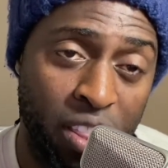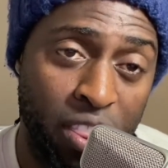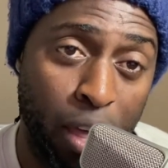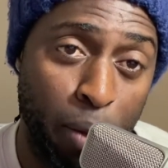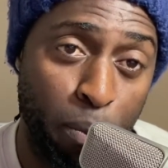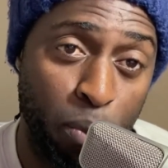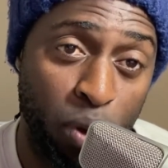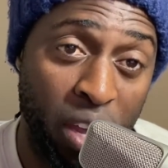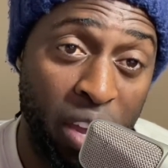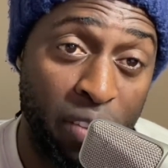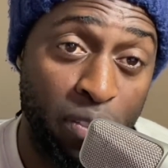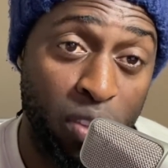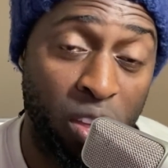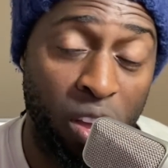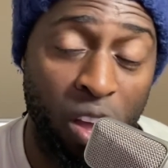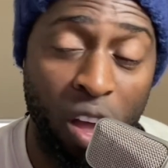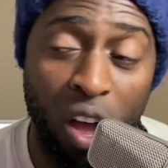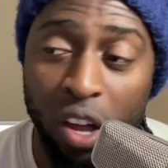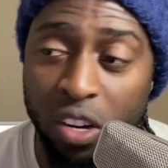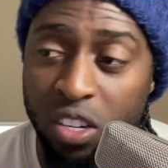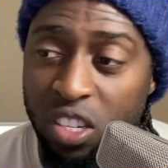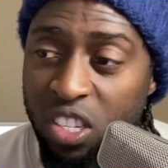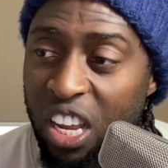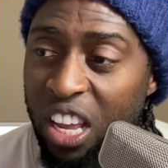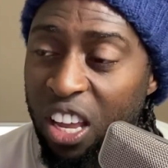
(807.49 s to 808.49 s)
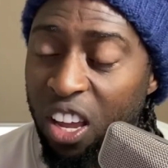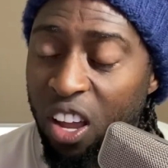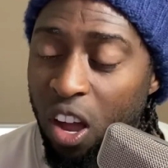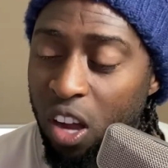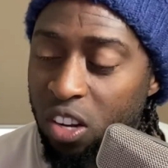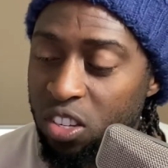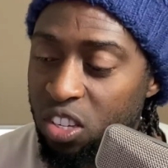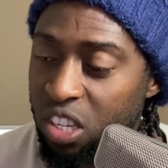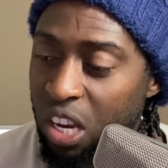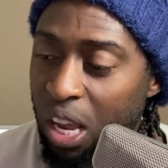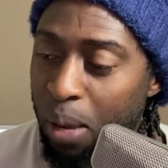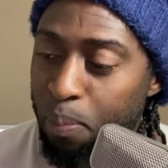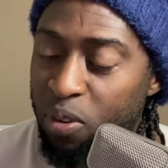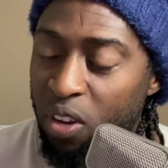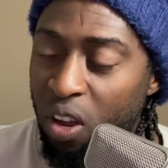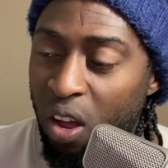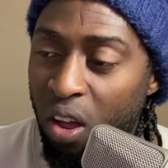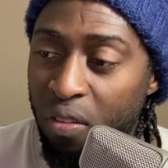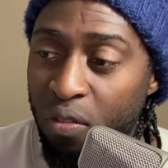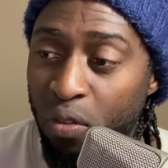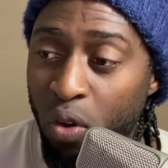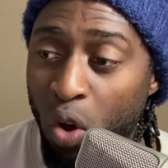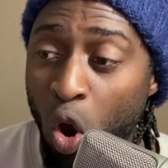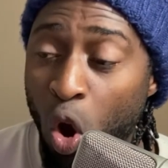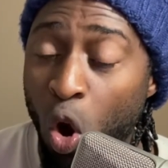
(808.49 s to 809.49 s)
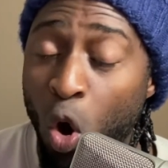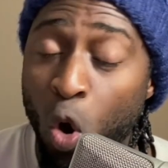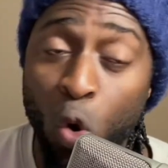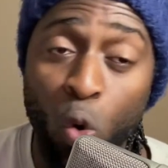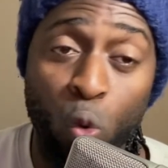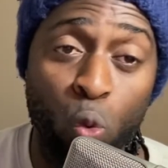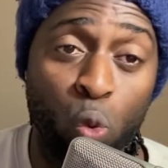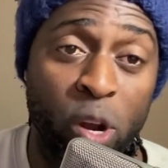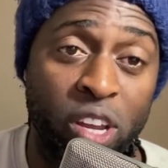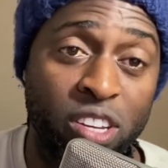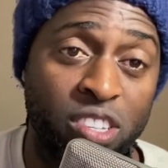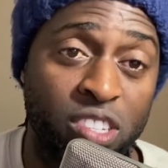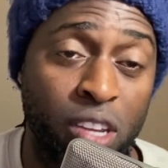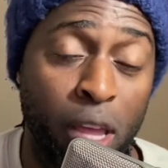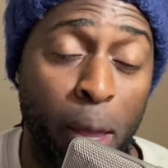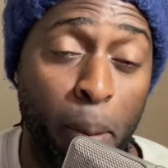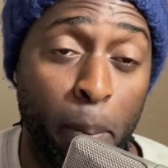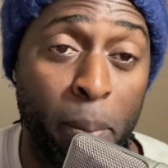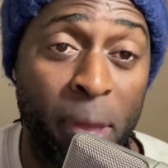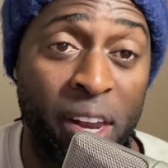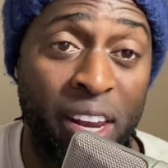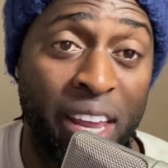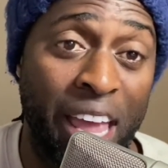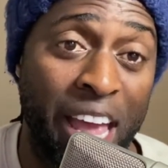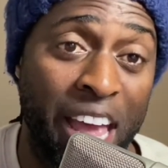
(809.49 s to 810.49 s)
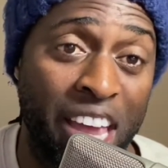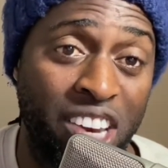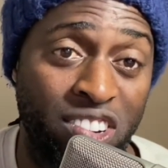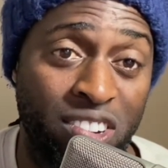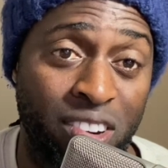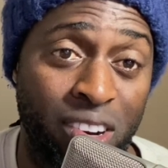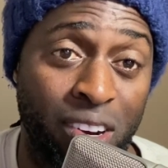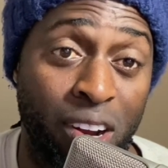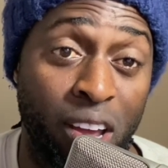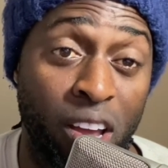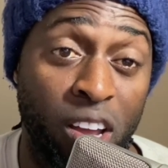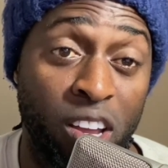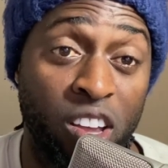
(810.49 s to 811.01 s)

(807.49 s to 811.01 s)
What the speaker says: They believe in the concept of risk mitigation.